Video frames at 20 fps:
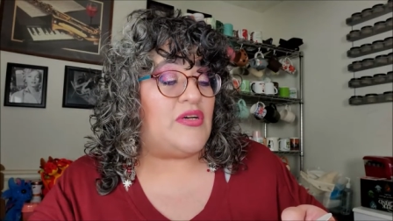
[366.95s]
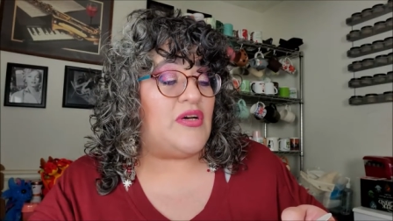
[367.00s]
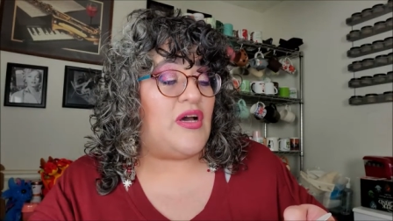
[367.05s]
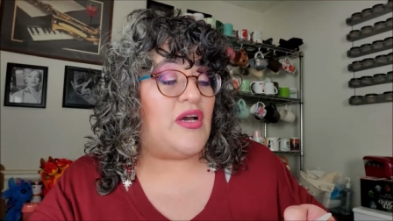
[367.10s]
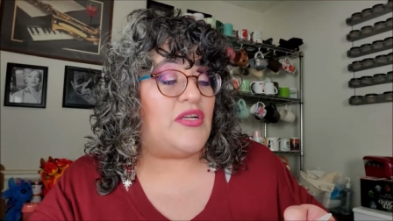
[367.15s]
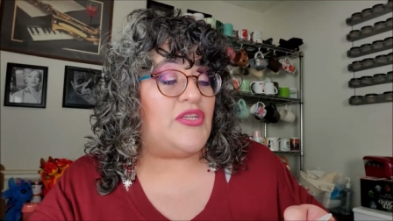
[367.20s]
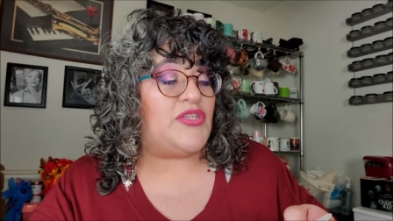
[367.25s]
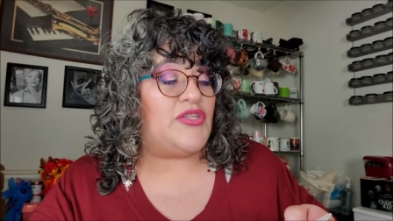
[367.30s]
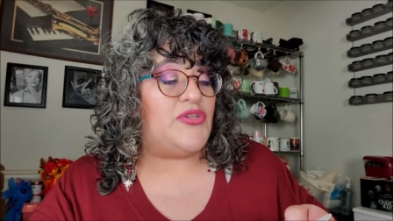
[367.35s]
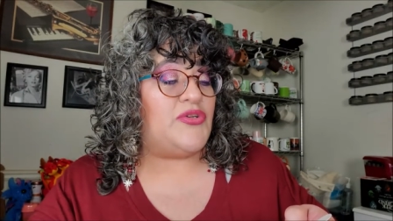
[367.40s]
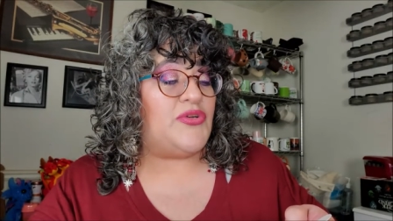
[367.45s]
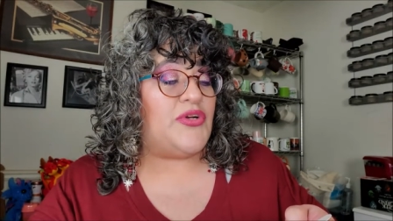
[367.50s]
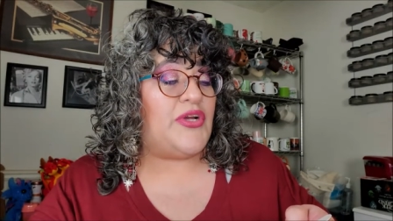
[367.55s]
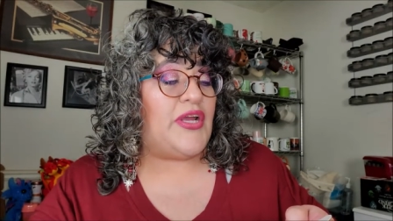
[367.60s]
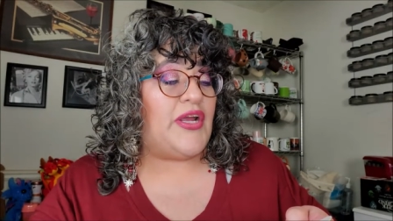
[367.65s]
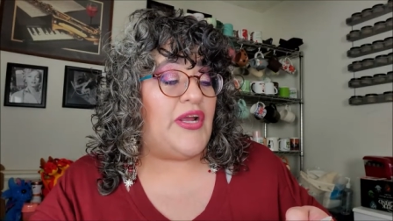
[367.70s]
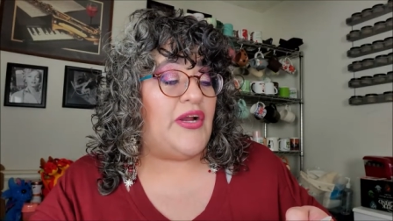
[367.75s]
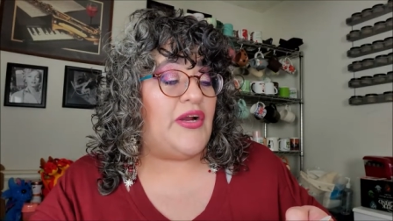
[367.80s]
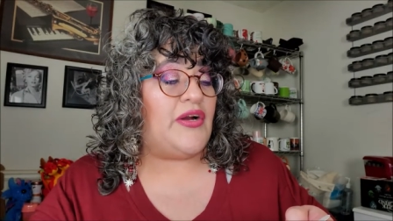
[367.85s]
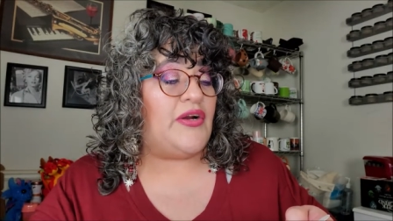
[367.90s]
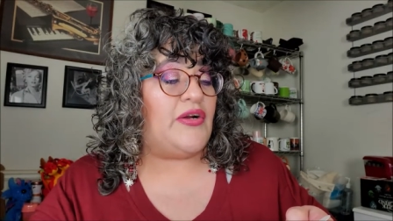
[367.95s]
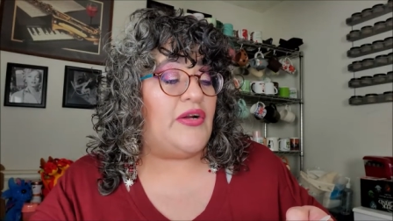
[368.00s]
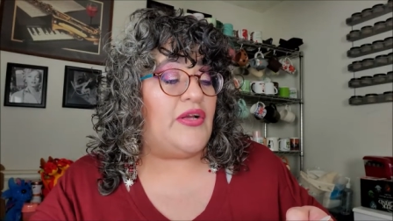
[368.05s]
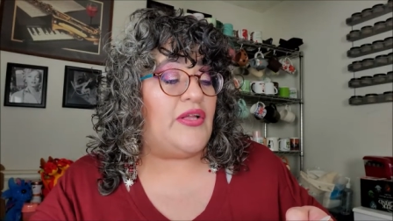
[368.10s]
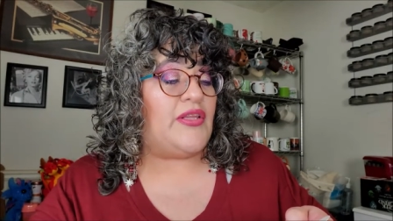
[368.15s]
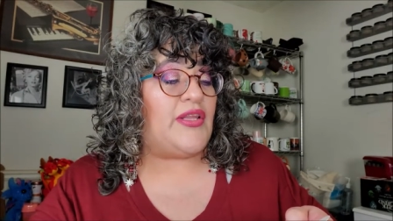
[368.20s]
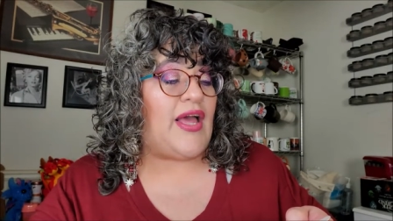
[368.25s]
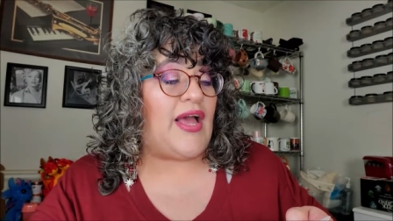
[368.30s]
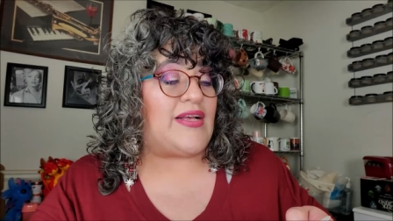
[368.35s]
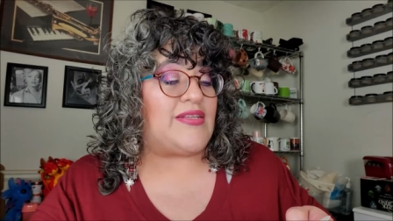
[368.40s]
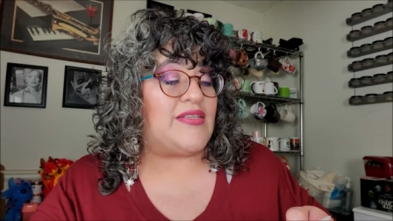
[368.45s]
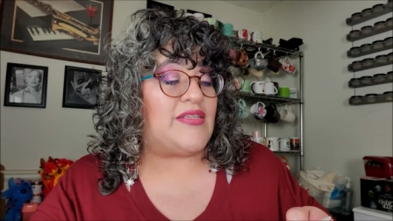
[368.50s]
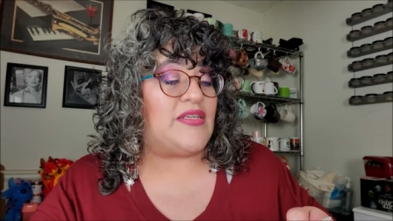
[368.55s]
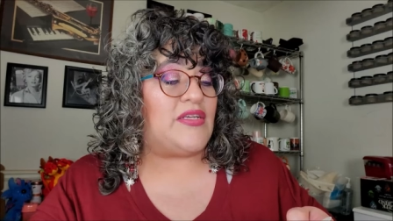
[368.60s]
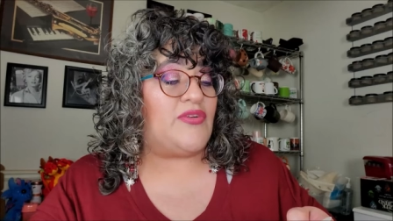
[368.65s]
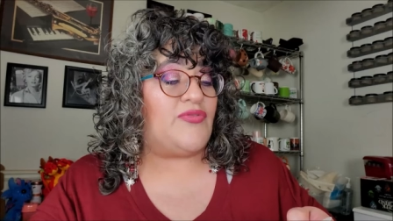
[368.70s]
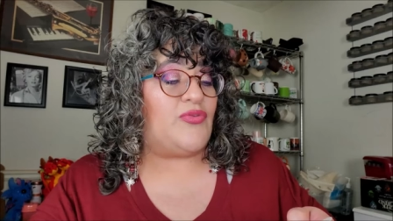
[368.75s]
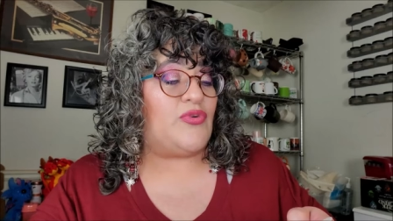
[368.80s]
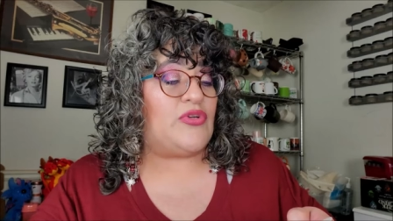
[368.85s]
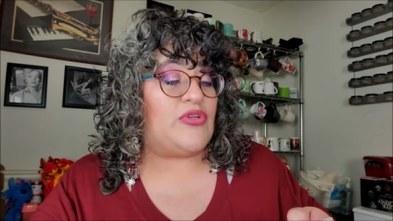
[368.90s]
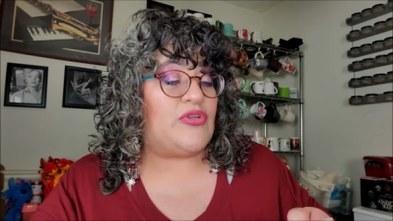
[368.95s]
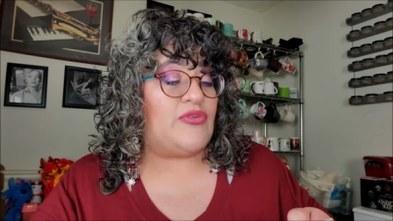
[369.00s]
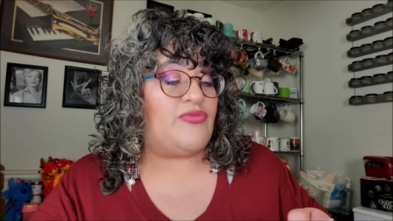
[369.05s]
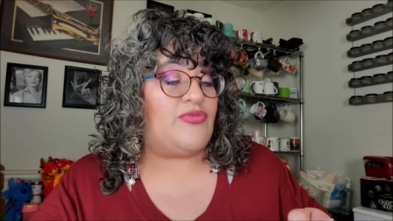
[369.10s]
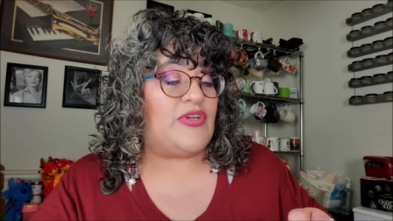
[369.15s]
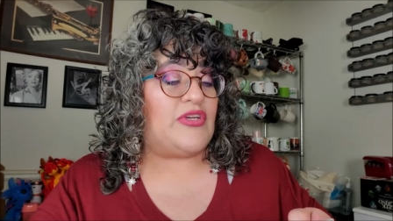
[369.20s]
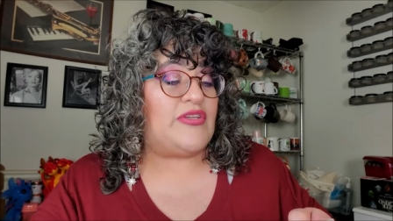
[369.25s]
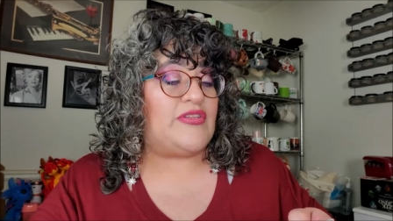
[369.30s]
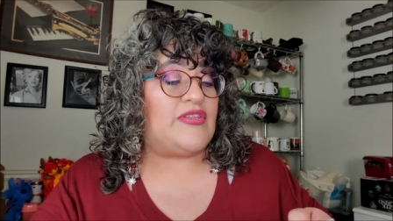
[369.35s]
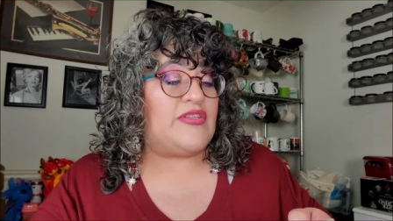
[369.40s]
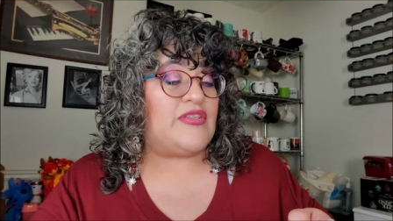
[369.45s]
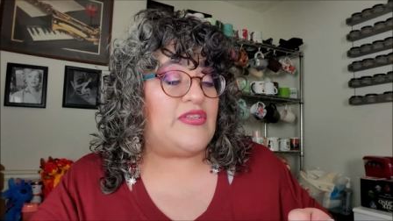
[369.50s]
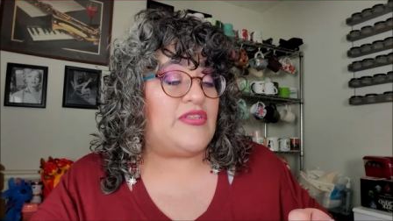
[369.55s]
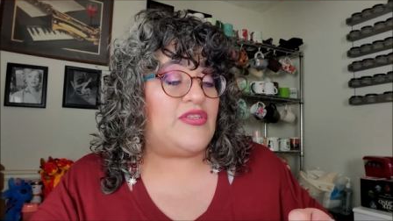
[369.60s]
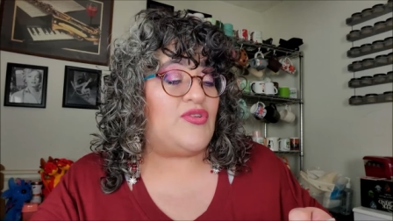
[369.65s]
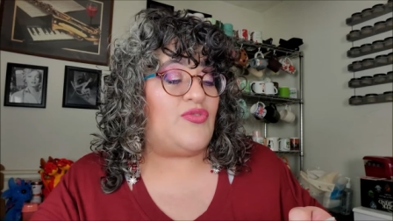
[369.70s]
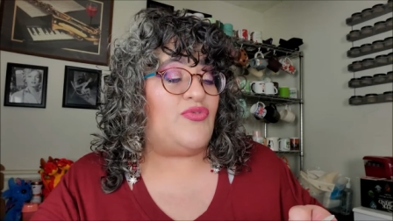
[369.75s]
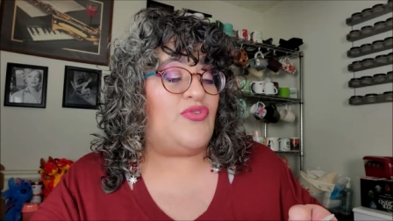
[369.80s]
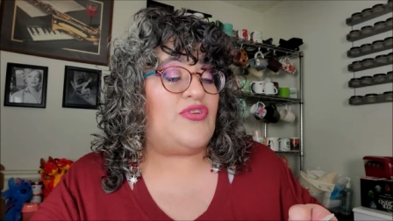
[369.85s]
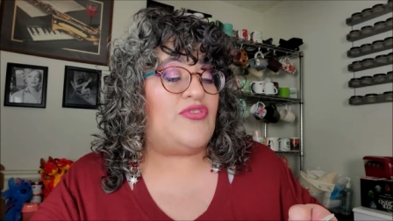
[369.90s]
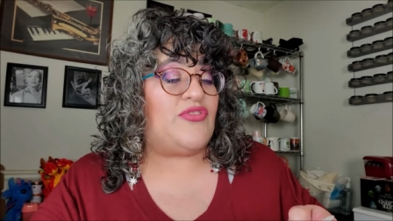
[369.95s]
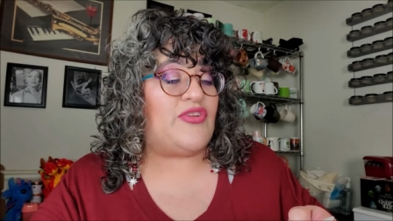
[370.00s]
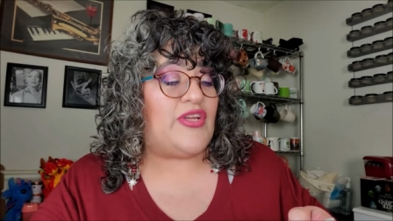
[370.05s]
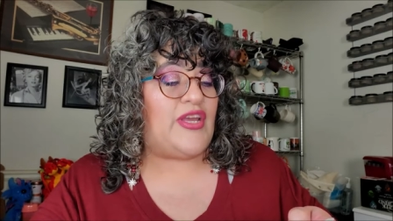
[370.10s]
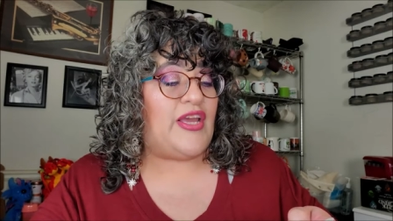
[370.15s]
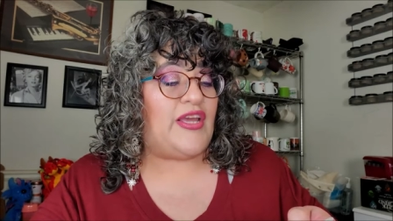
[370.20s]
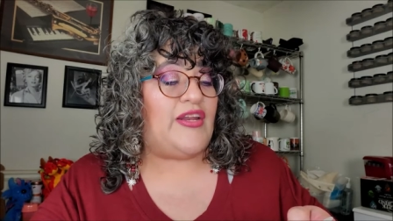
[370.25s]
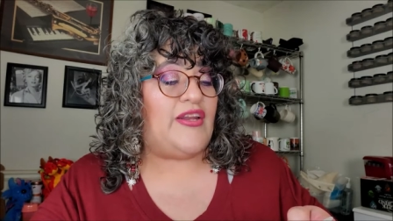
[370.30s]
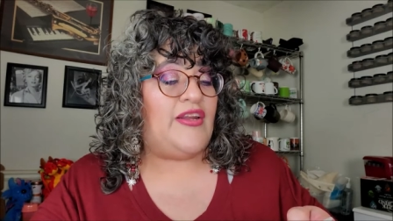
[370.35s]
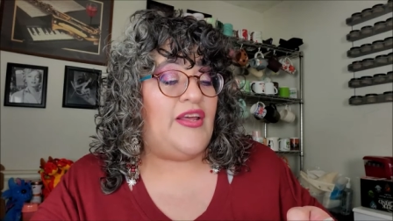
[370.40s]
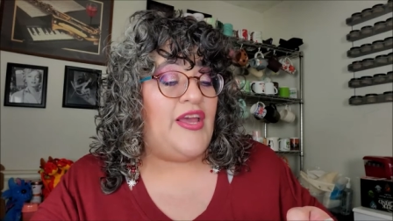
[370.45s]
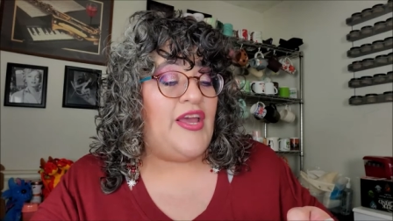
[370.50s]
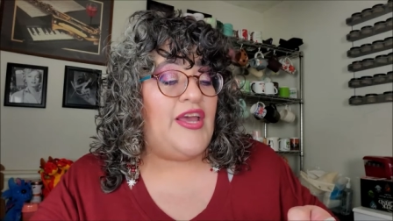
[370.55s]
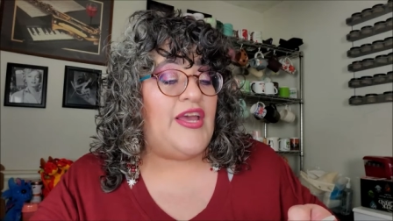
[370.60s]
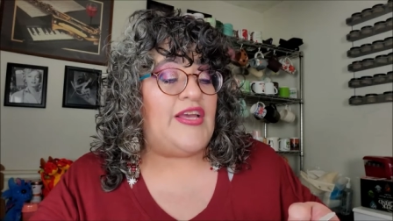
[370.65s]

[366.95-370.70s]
onto your hair elastic for sophisticated